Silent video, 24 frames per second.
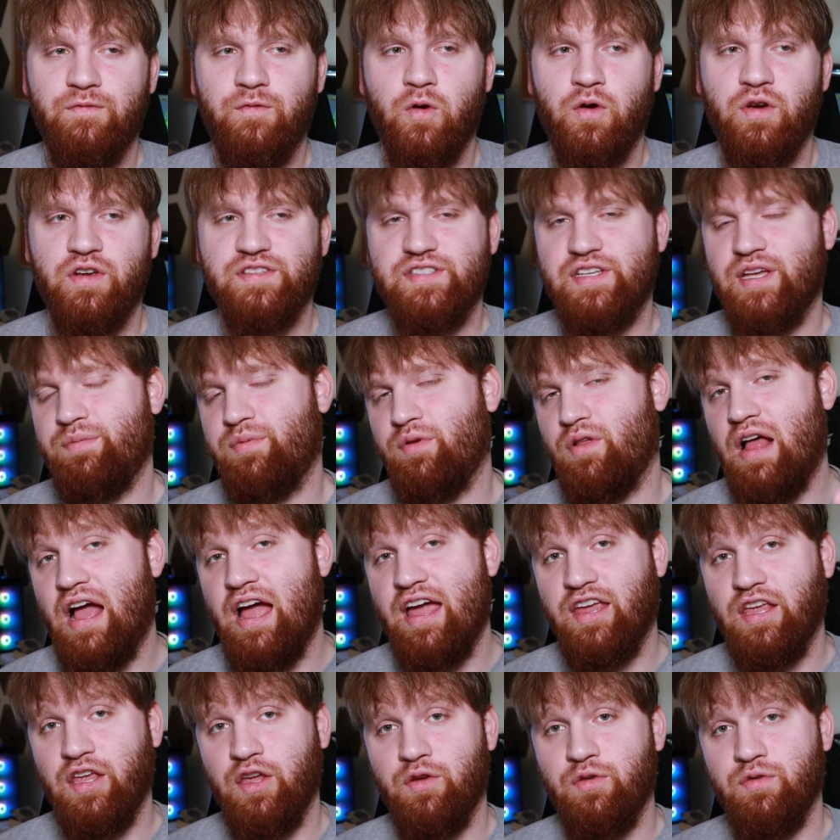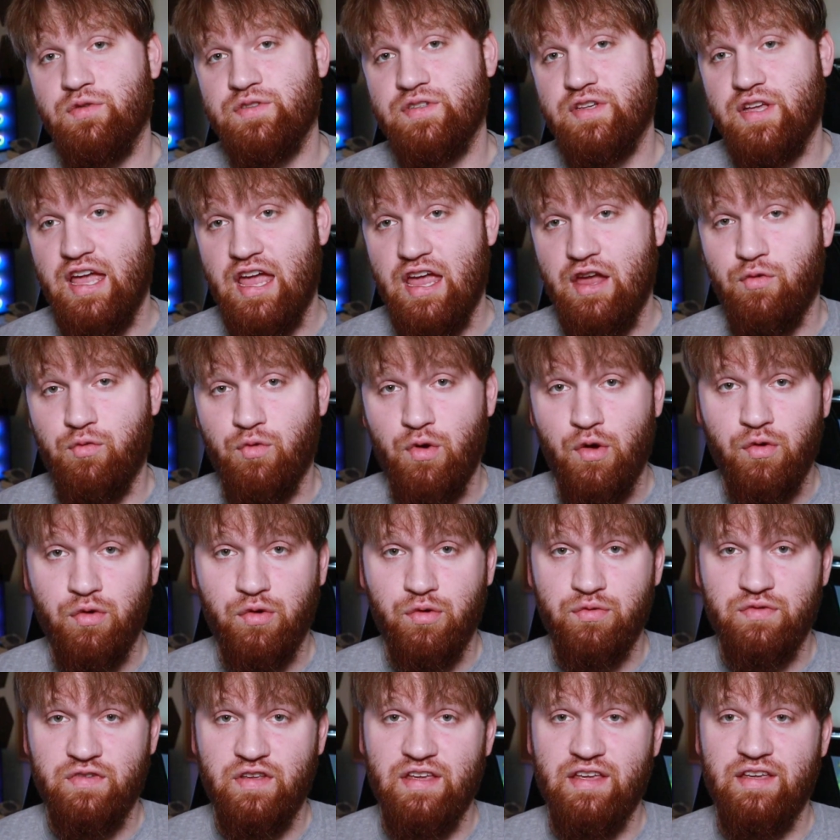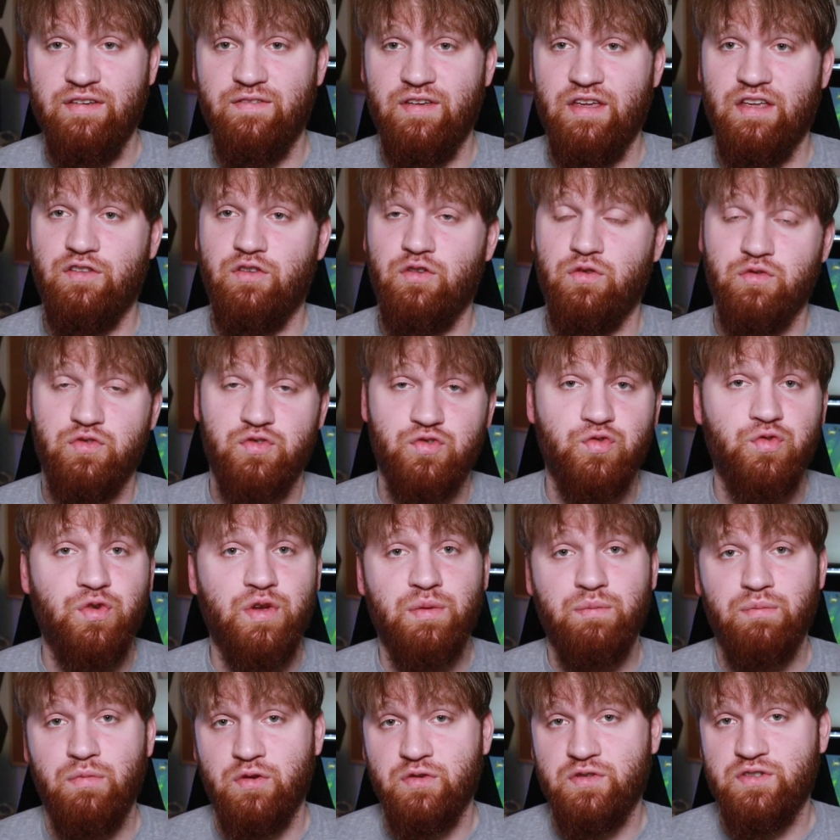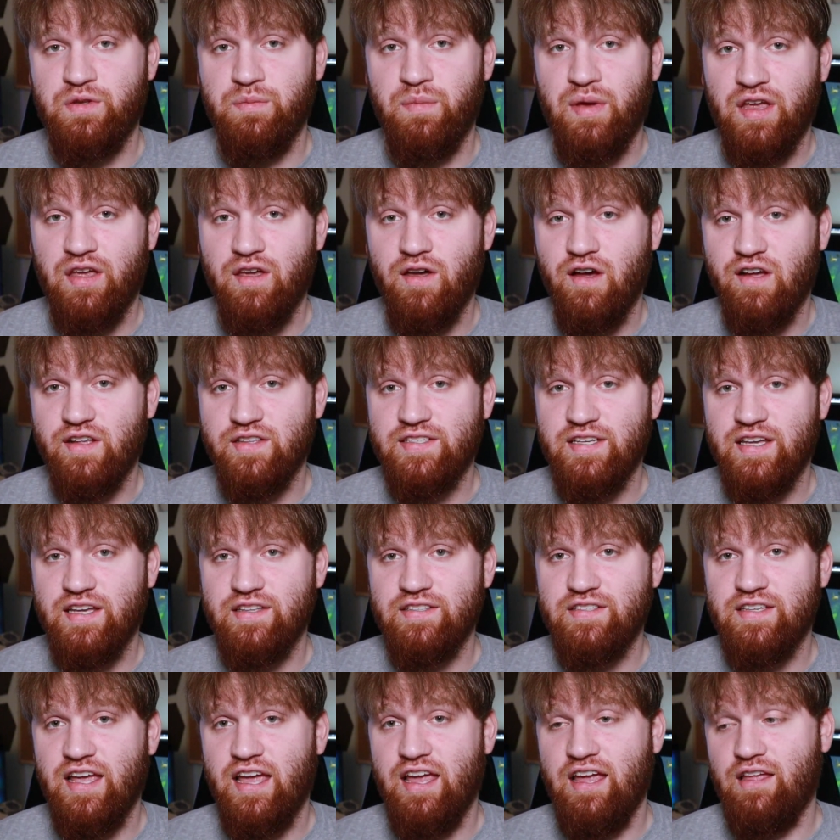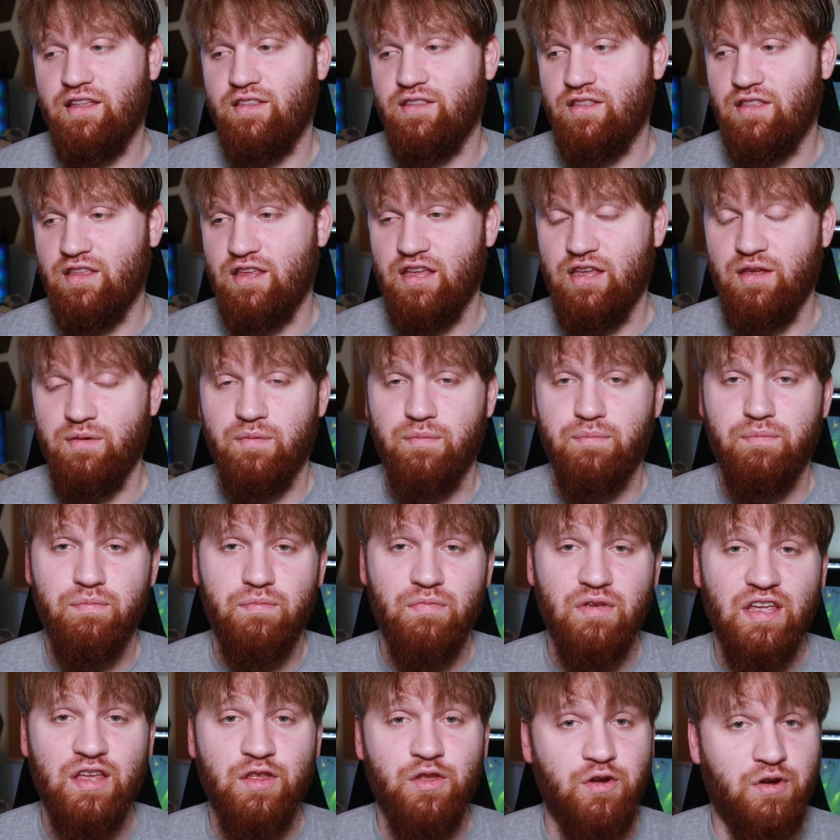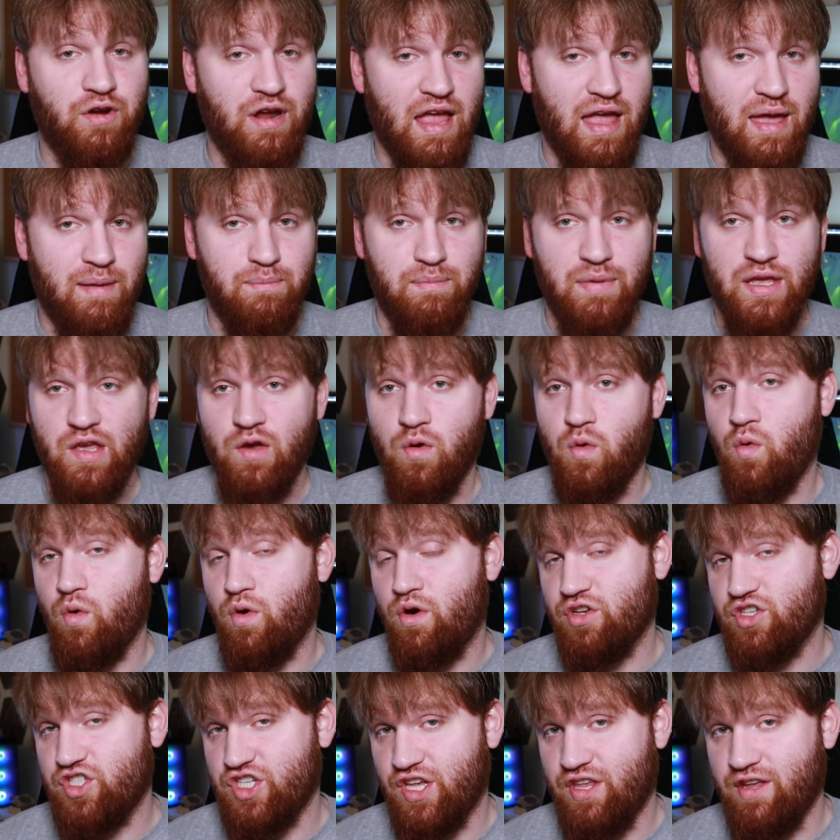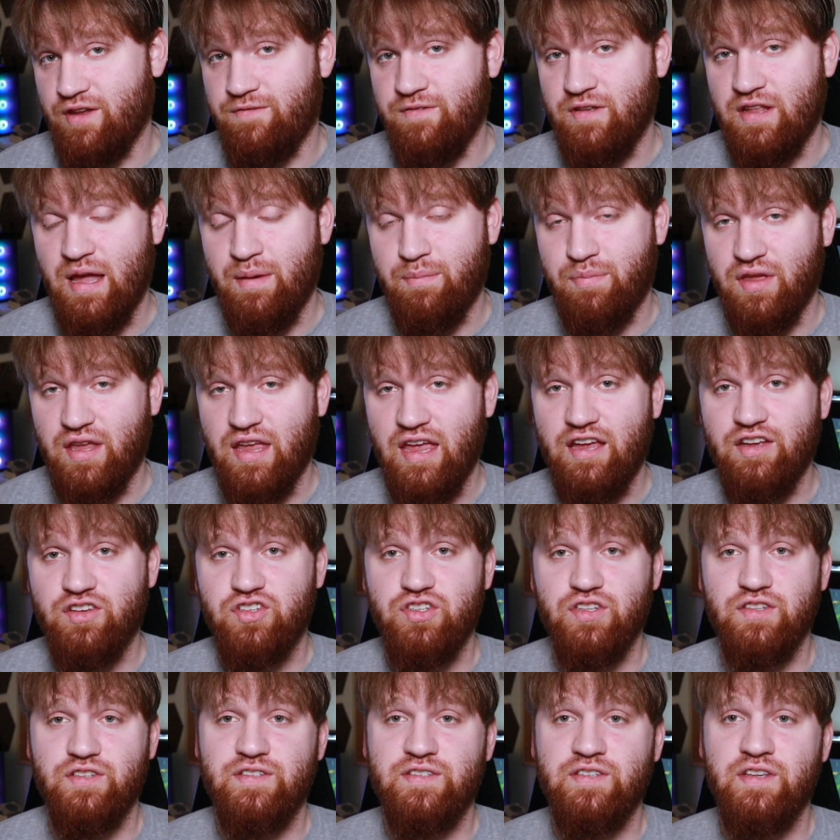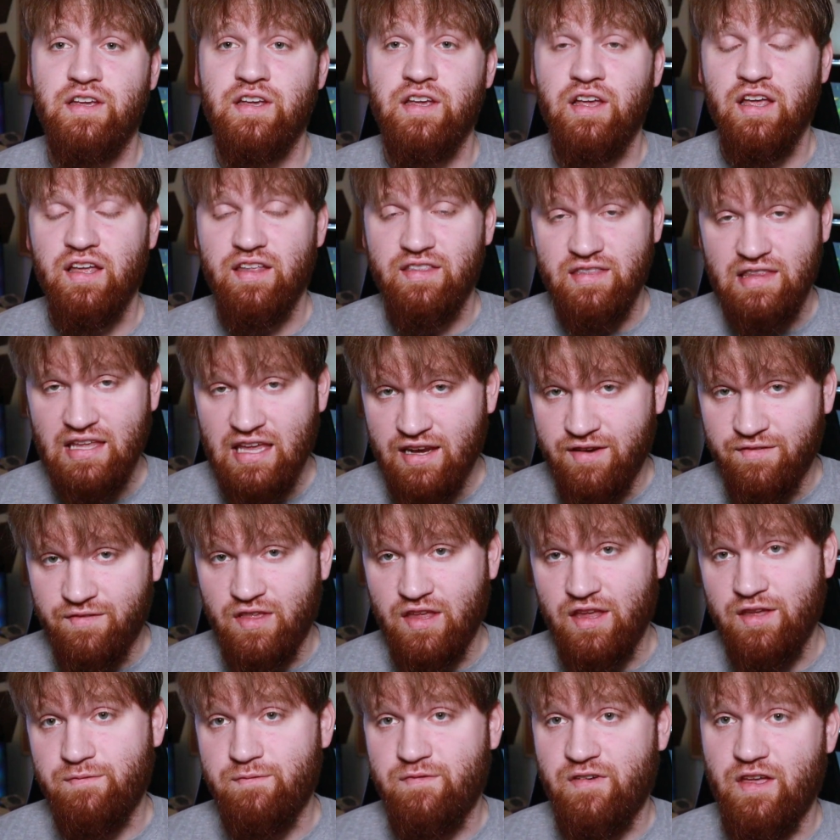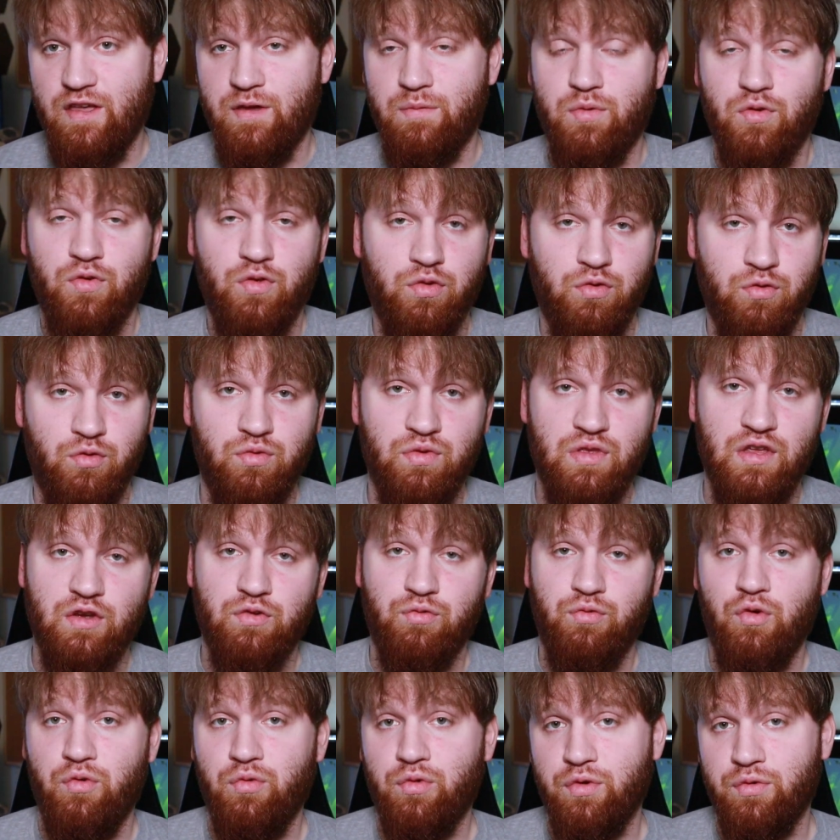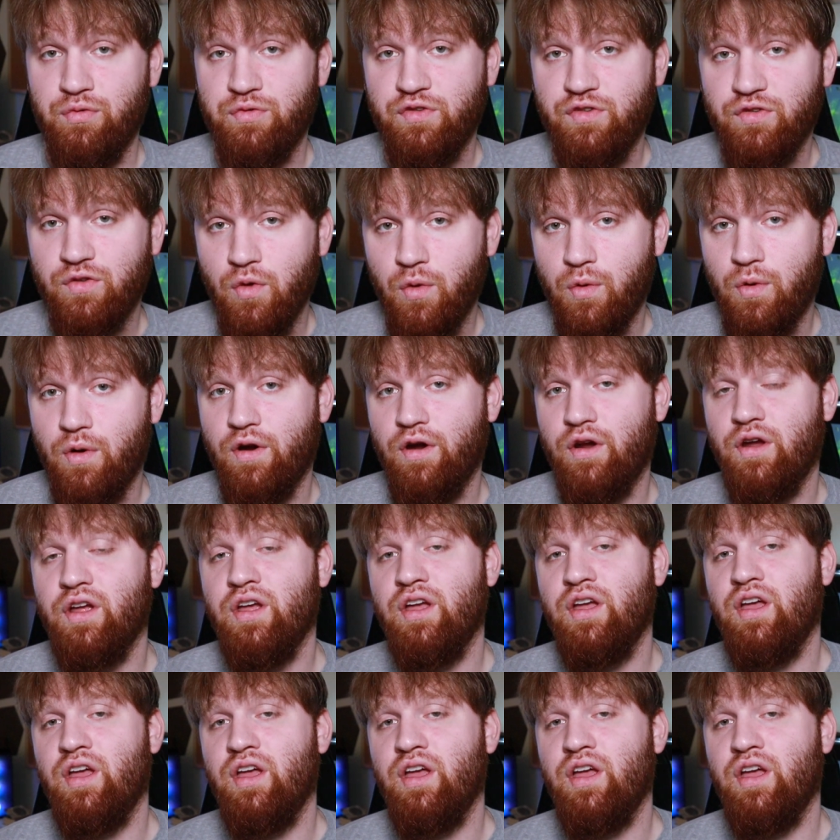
for example, I use a Roku TV to stream most of my content, and the either Emby or Jellyfin applications natively available through the Roku store.